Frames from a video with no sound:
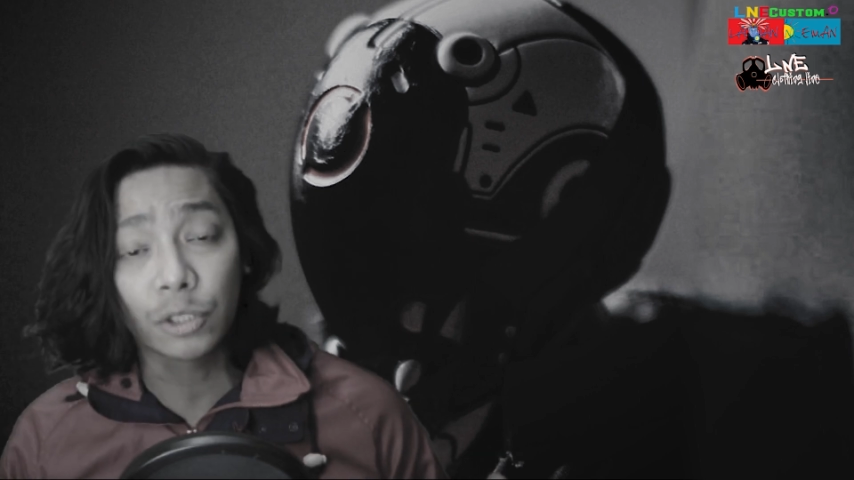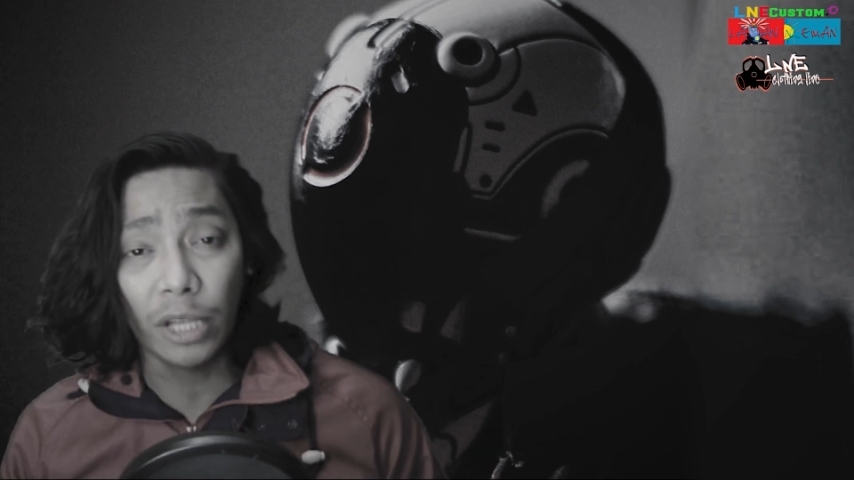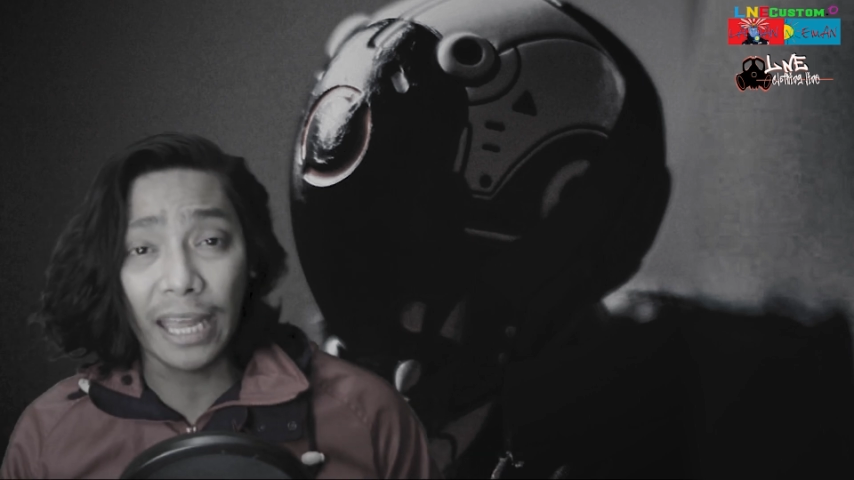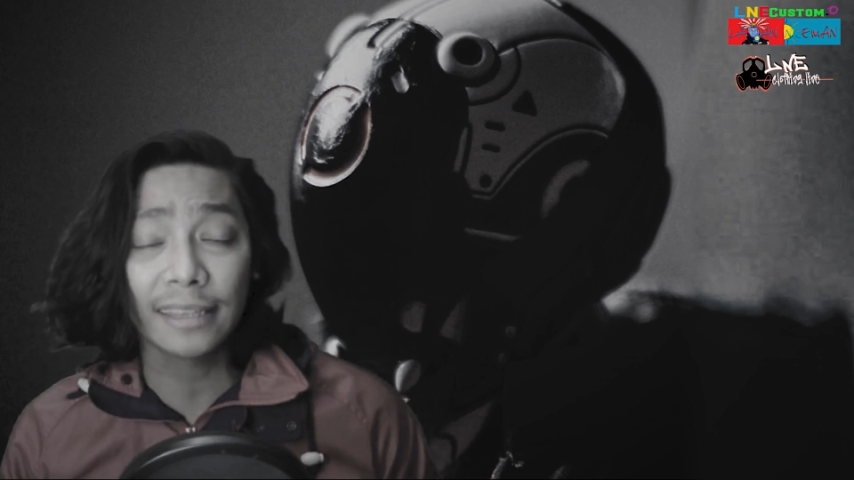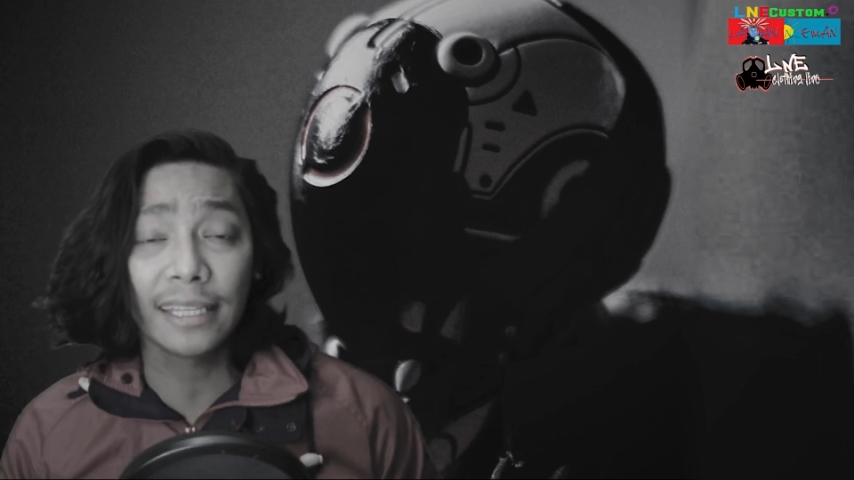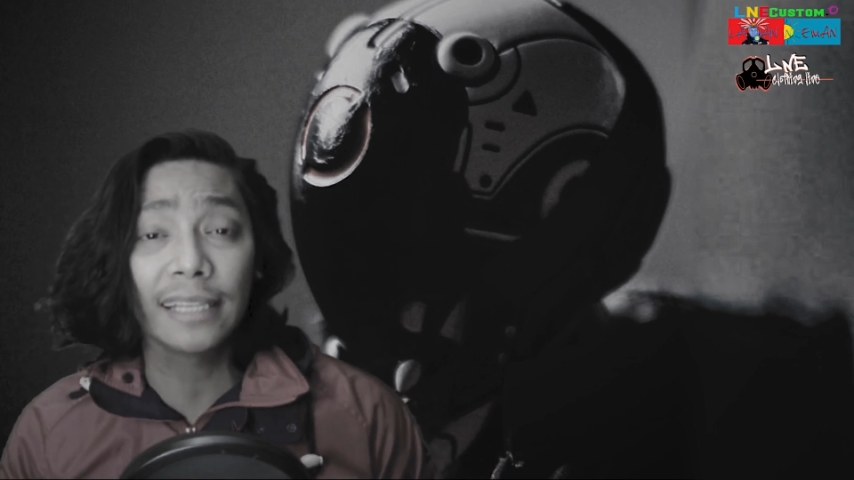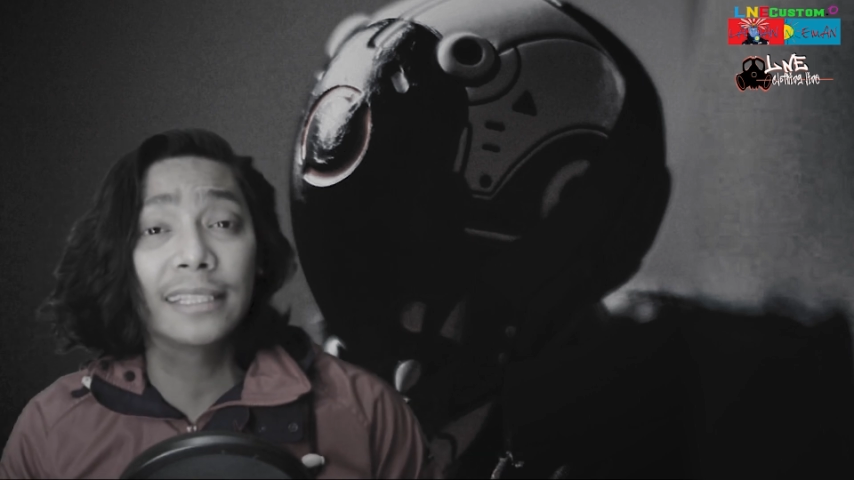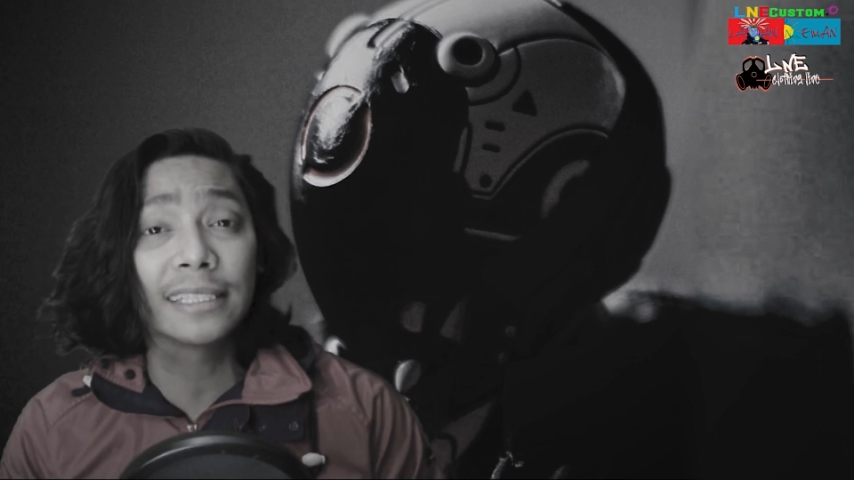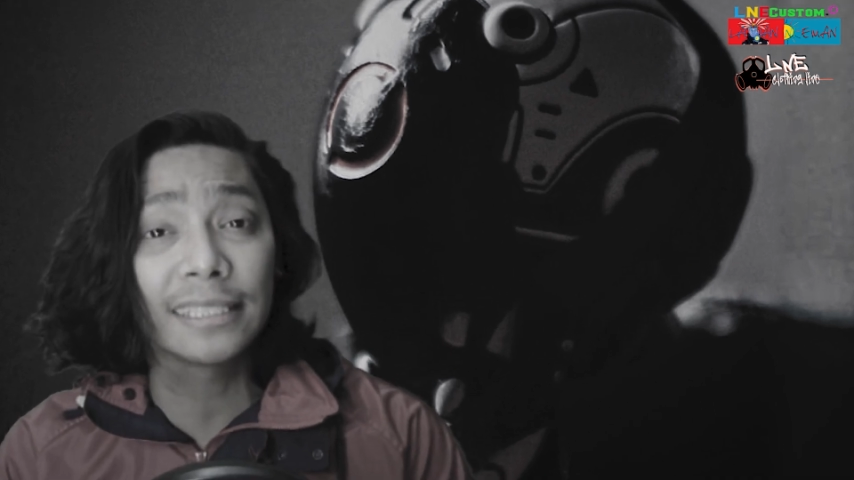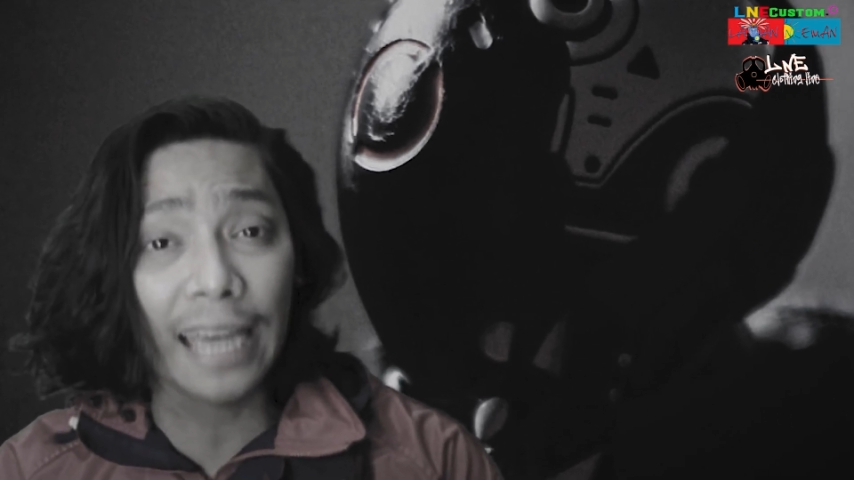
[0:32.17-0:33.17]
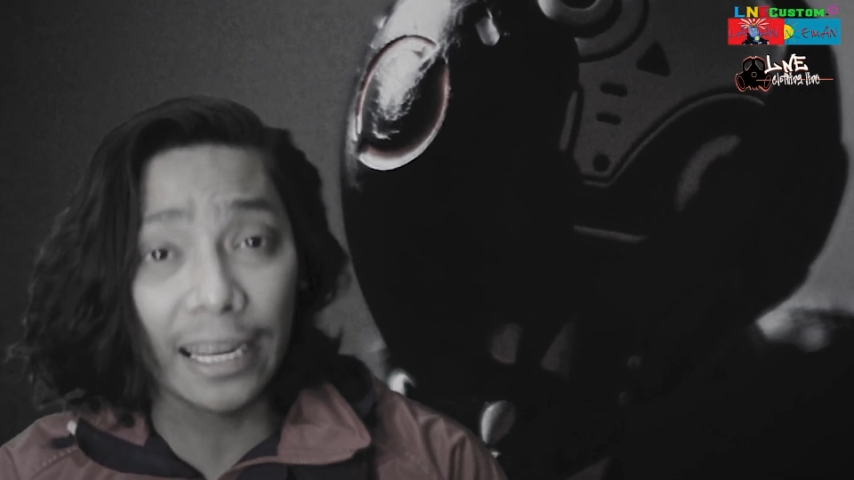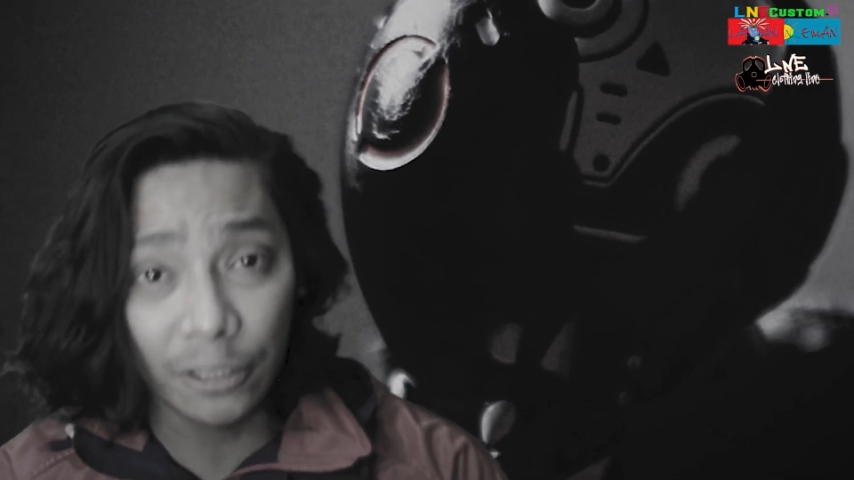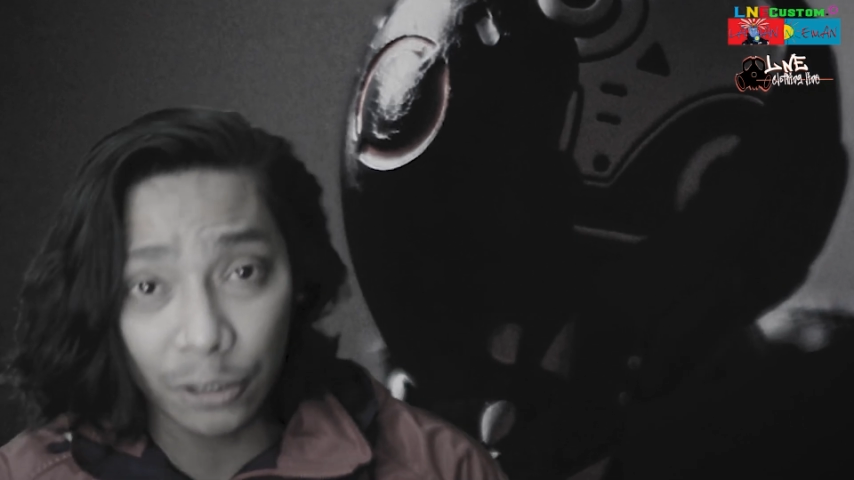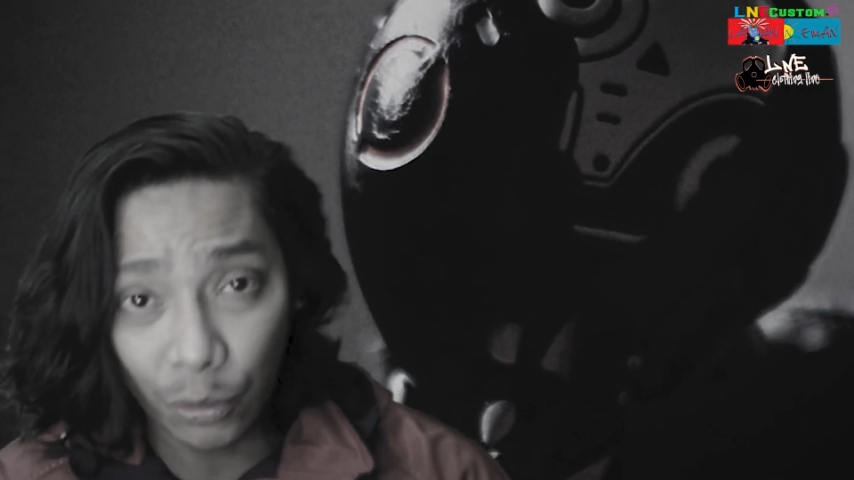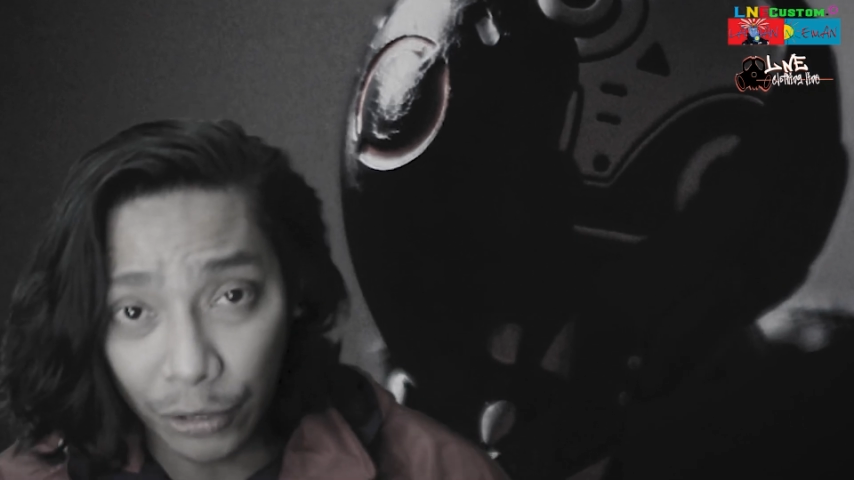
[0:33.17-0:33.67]
collecting designer
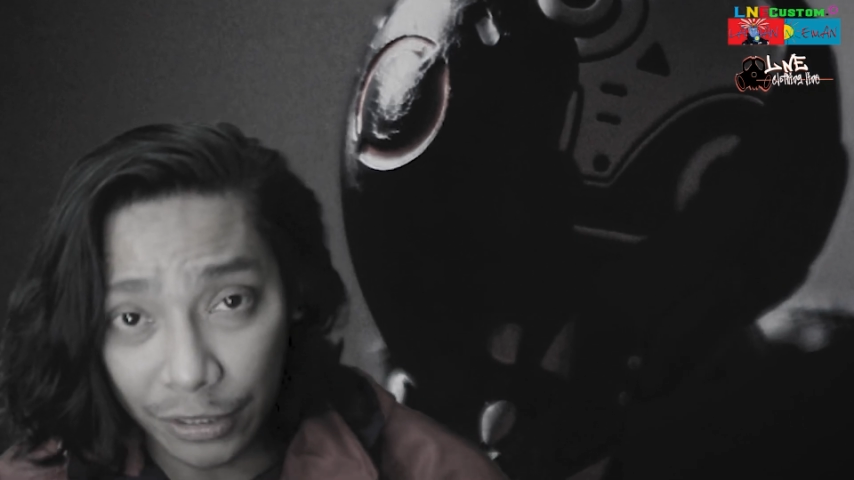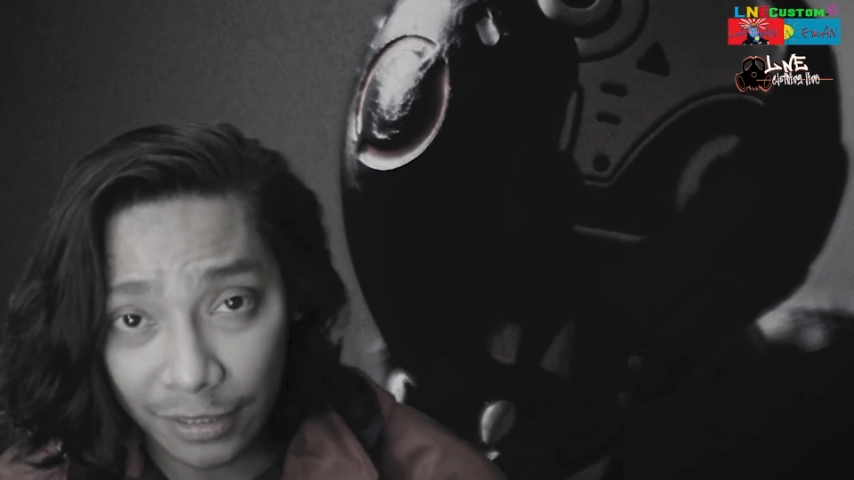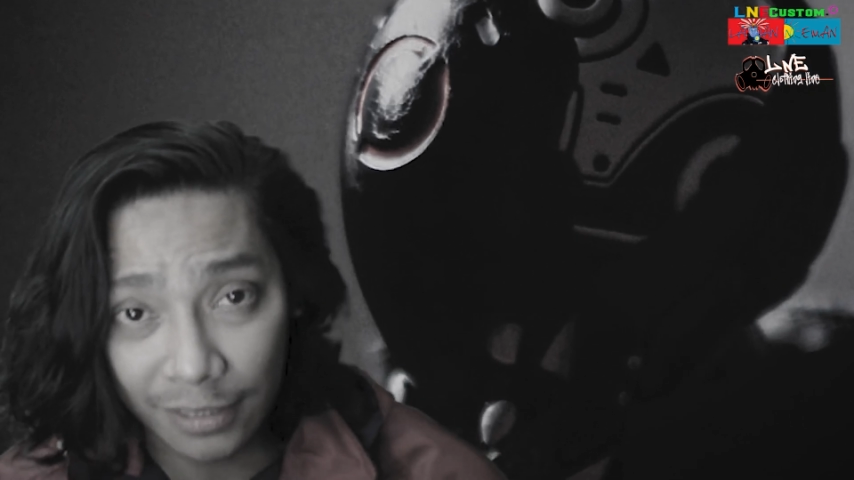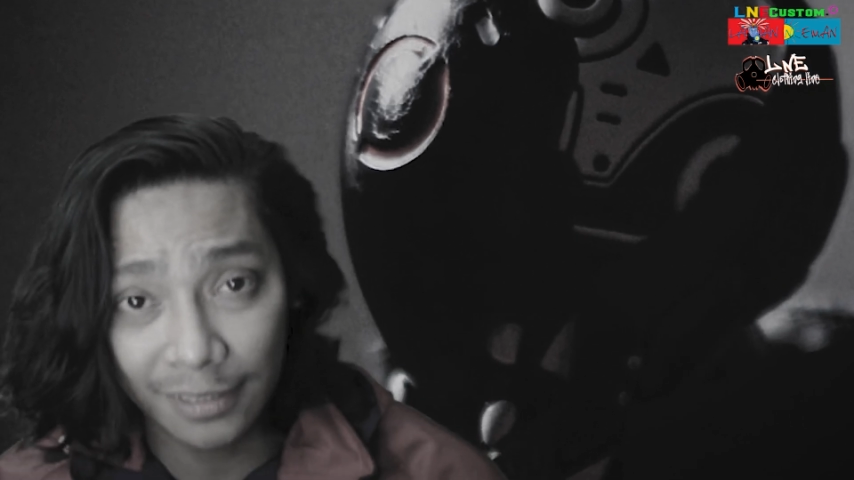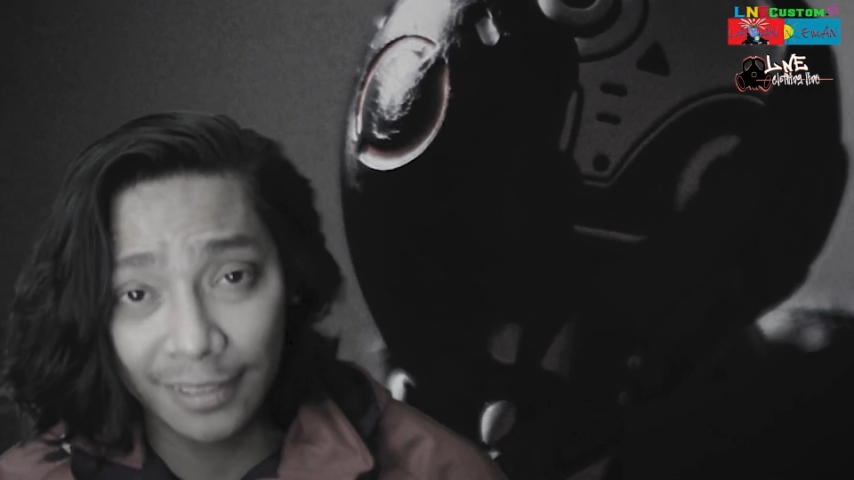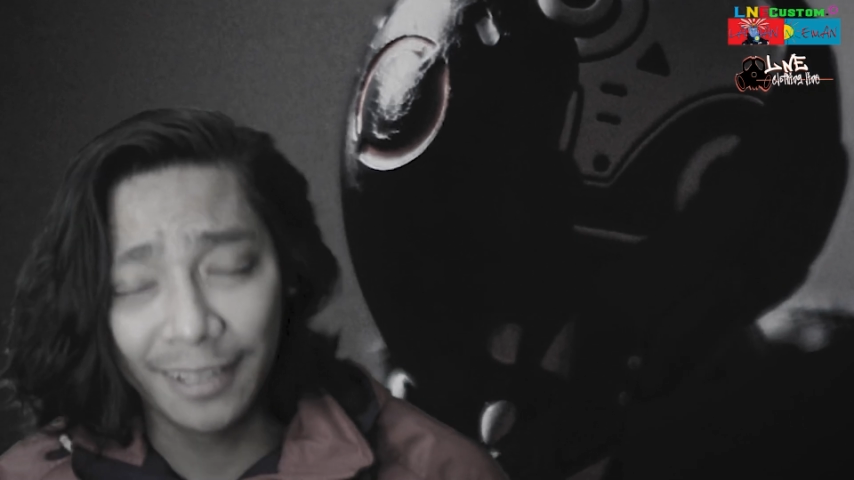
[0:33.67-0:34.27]
toys.